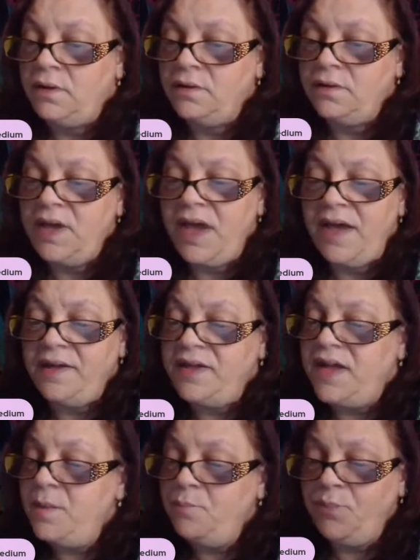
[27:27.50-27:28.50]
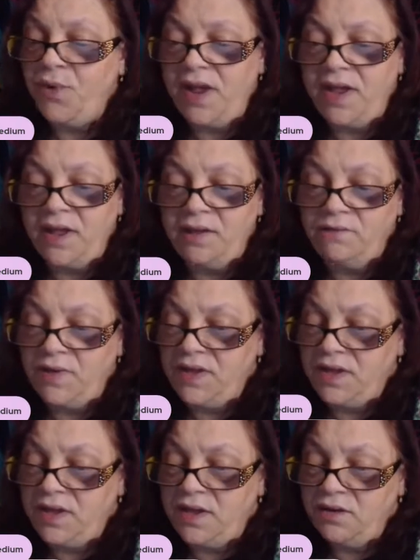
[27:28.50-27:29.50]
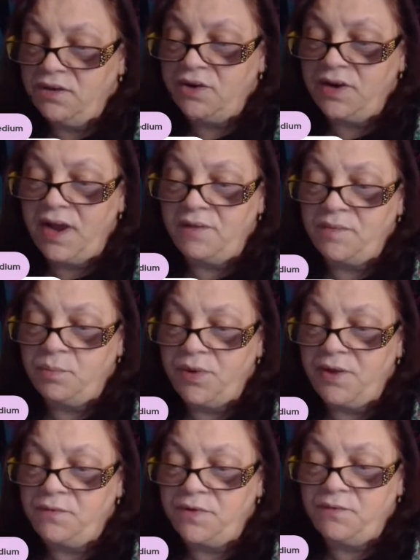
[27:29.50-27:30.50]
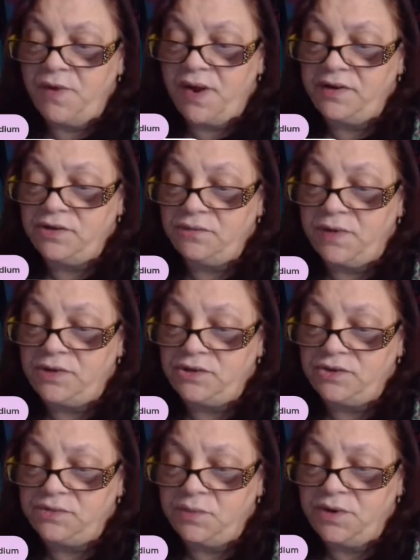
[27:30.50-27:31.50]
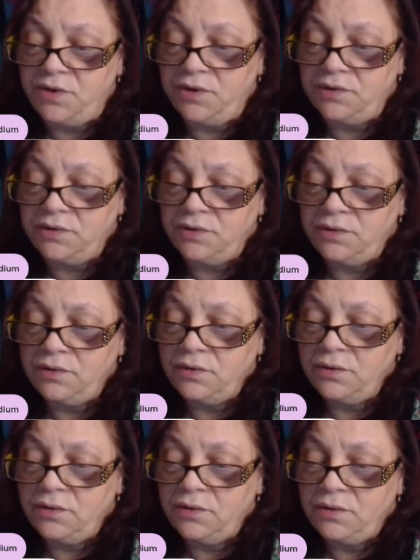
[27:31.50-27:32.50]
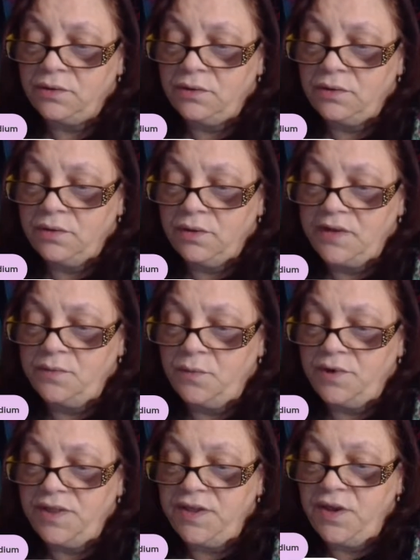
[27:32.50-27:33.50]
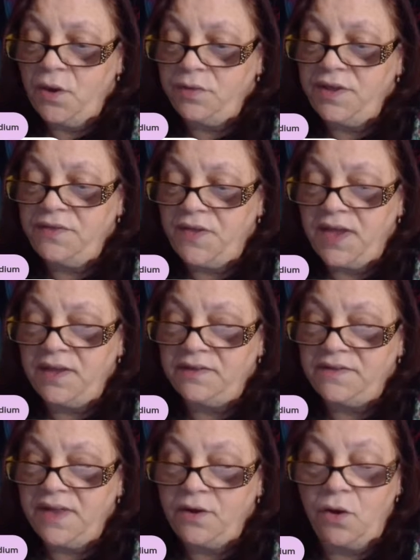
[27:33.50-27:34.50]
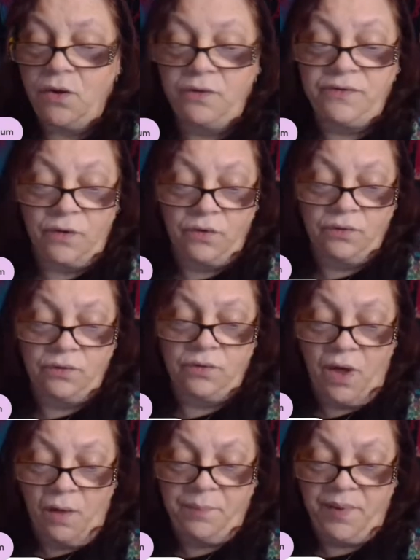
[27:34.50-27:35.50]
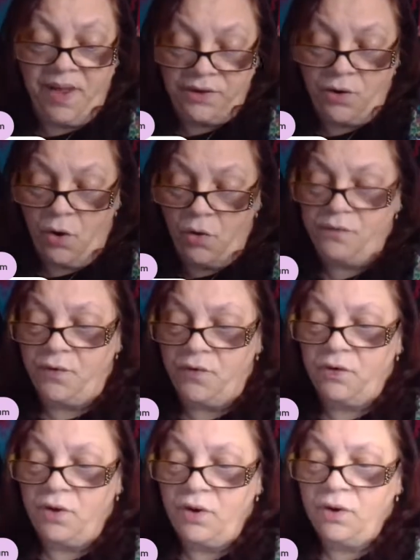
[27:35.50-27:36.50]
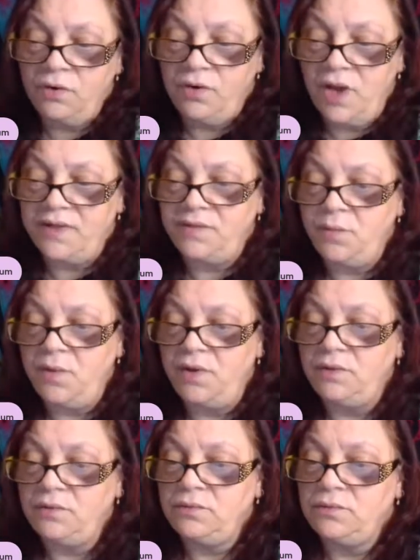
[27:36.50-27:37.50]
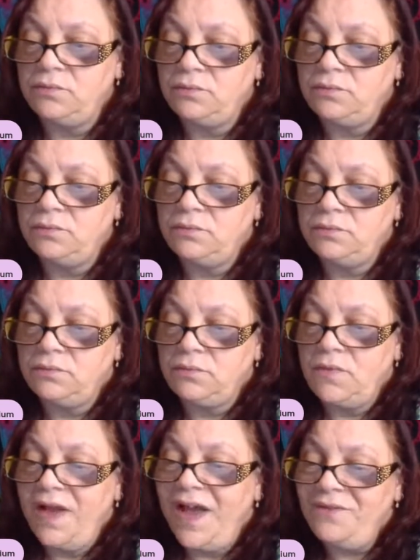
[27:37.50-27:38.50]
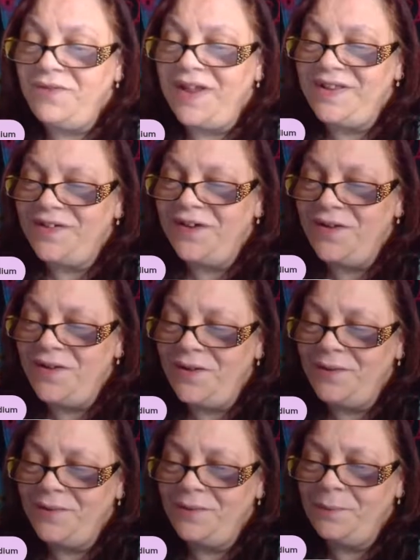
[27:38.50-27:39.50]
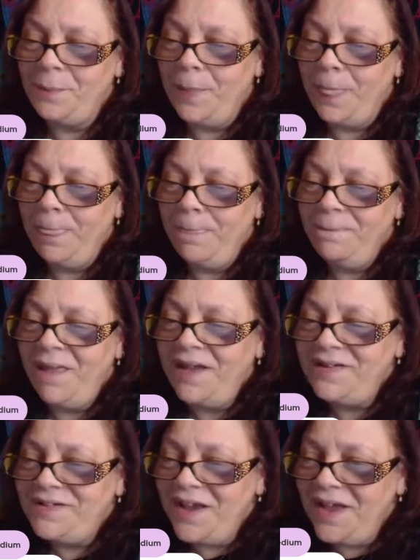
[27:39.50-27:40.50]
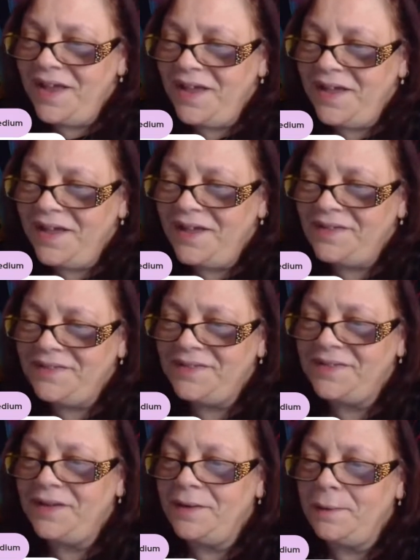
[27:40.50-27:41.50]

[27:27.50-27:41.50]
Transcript: Yeah, keep praying, Vicky. You're going to have to pray for divine intervention, sweetheart. It's one of the only things that goes up and over God's will. Hi, Rachel. Hi, Jess.